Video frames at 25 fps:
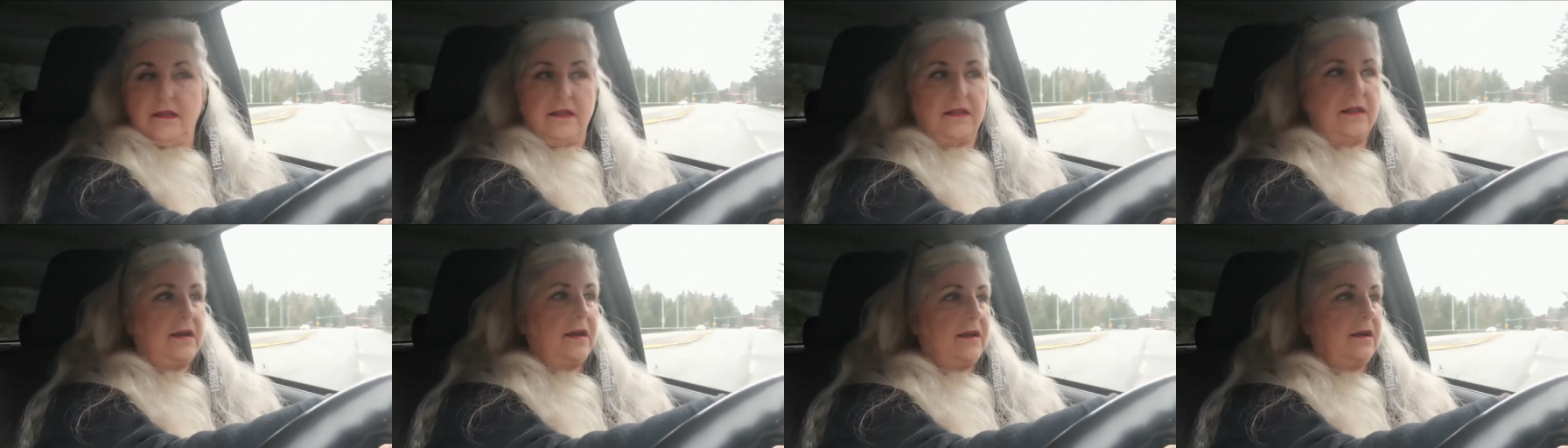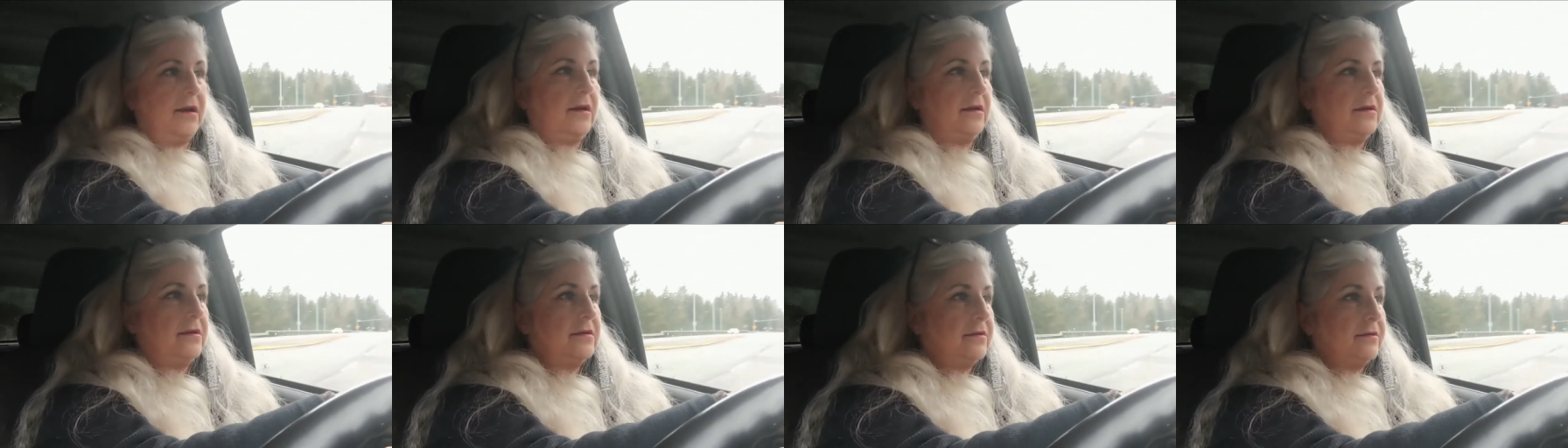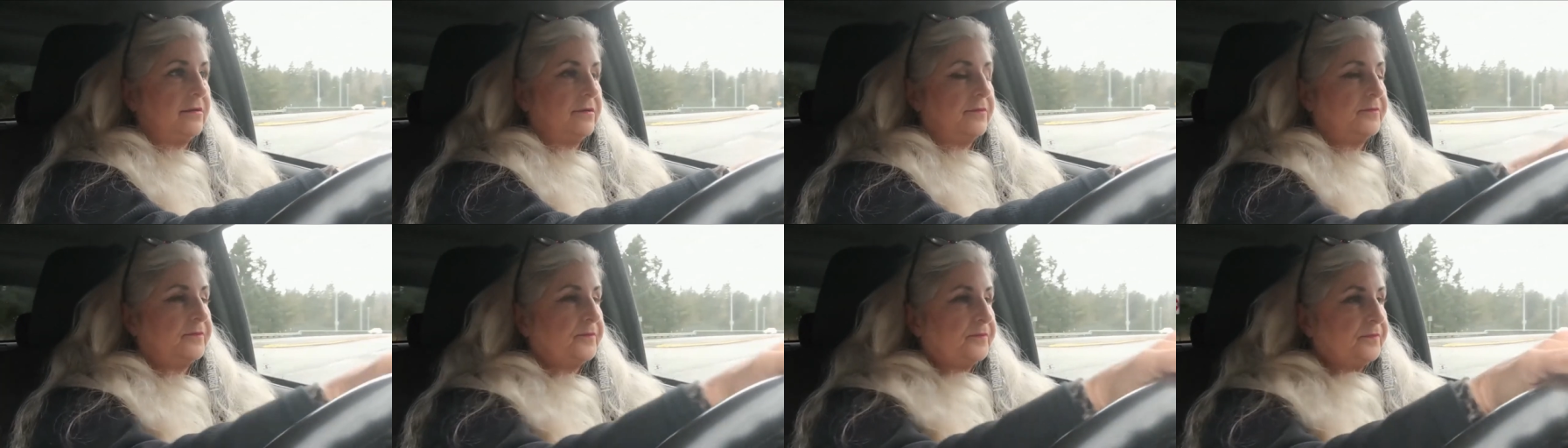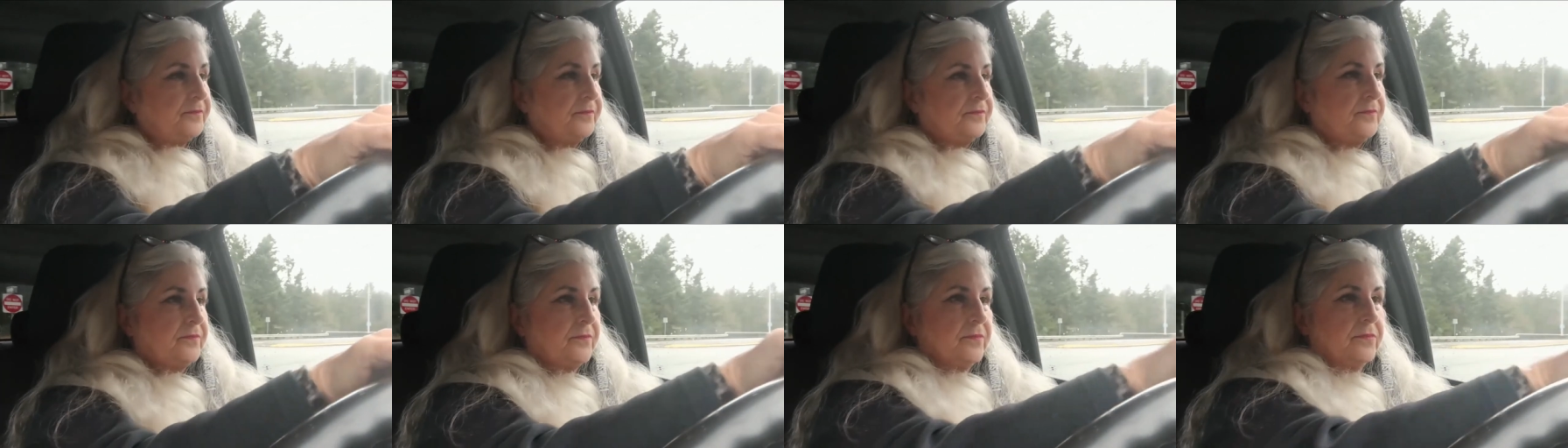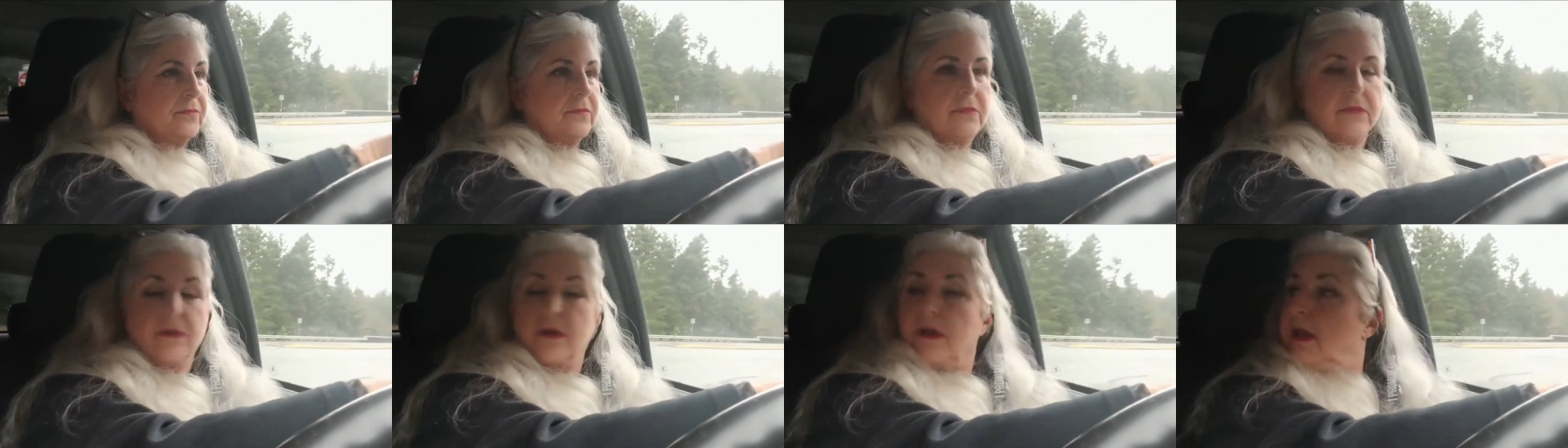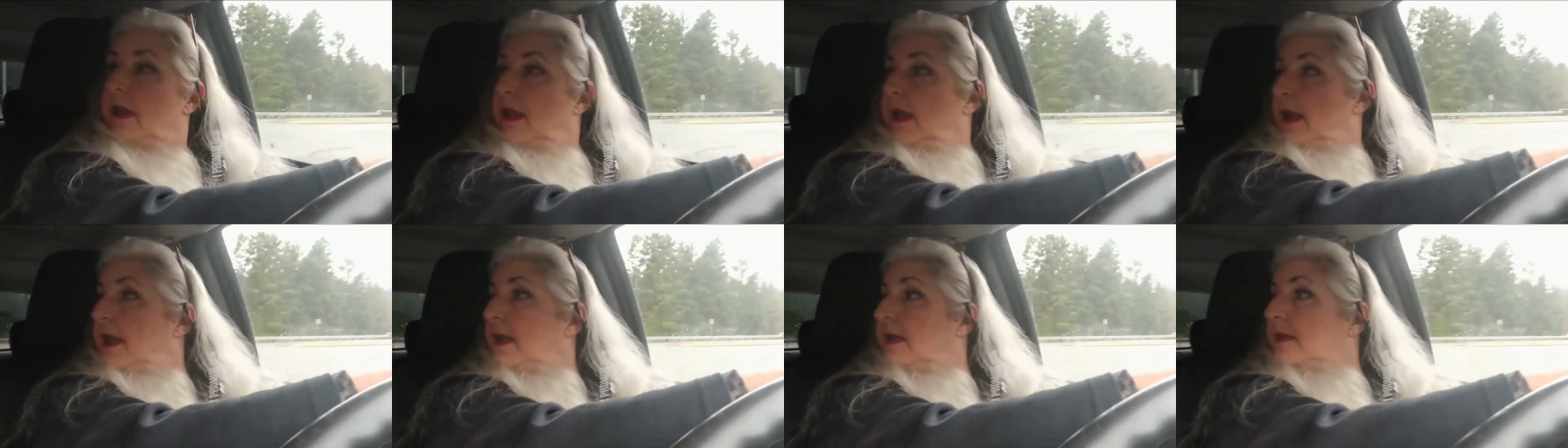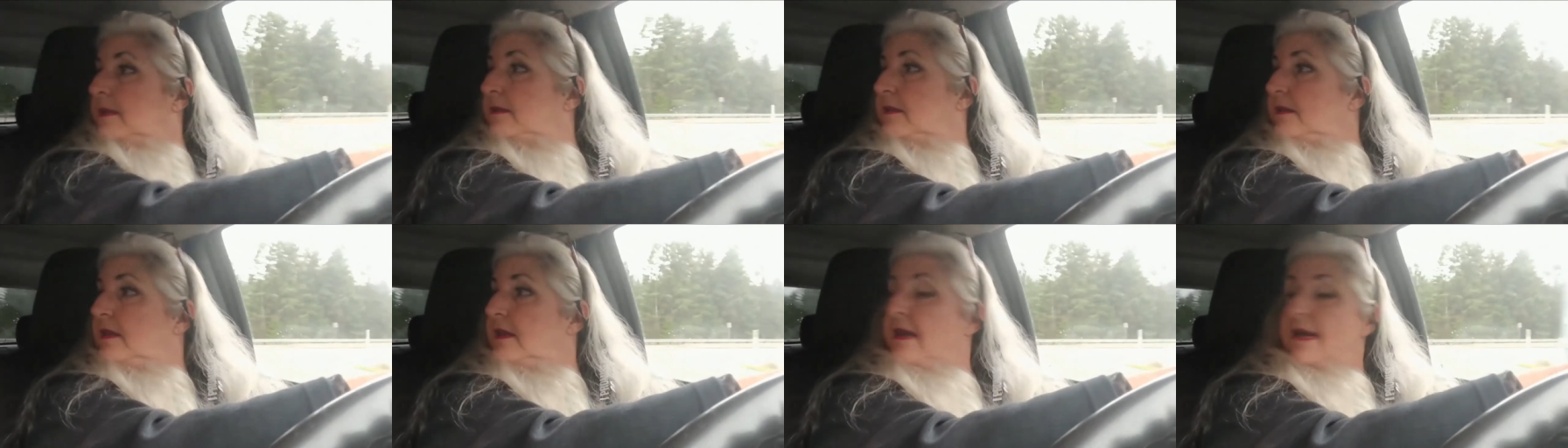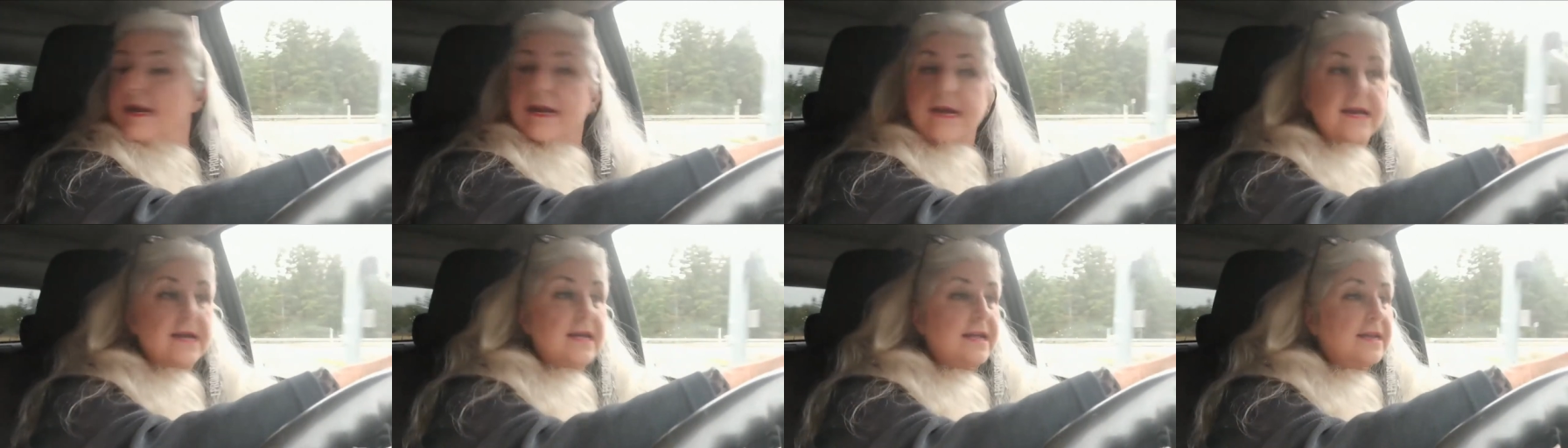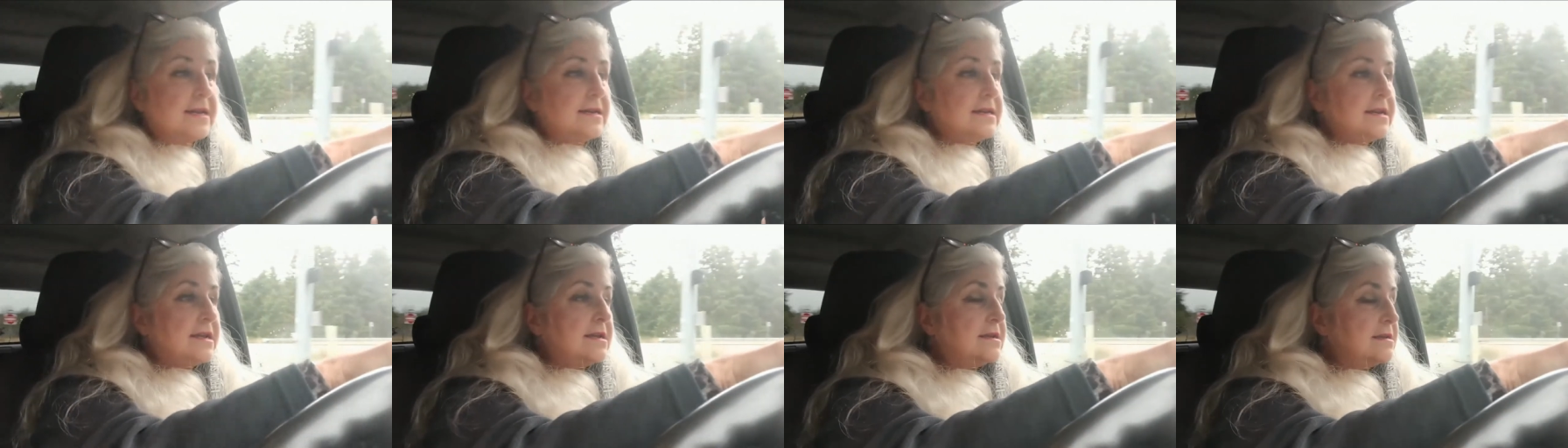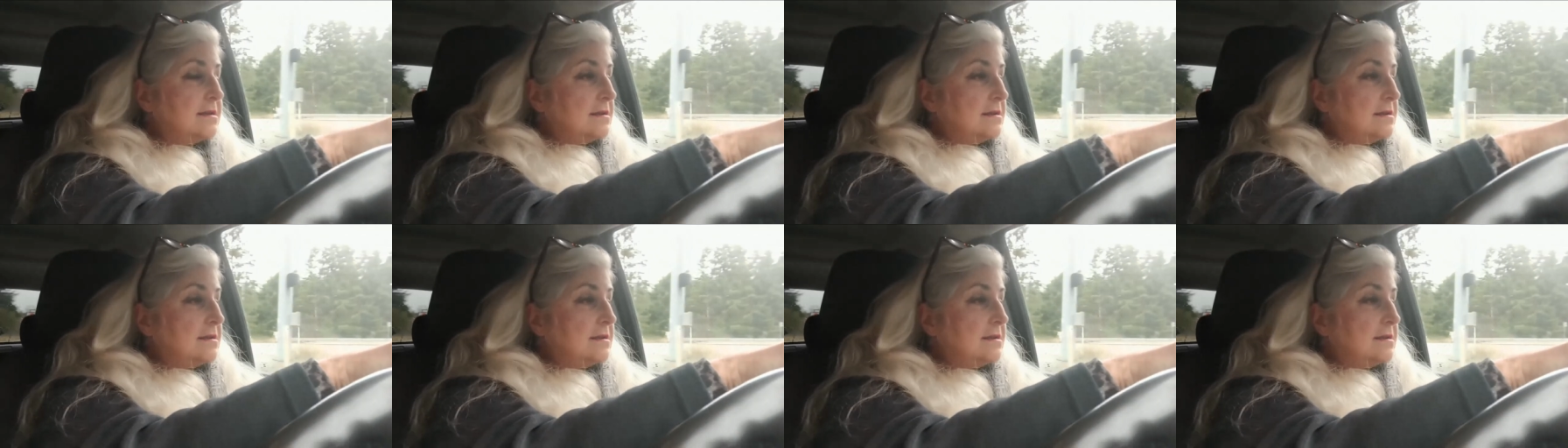there. And then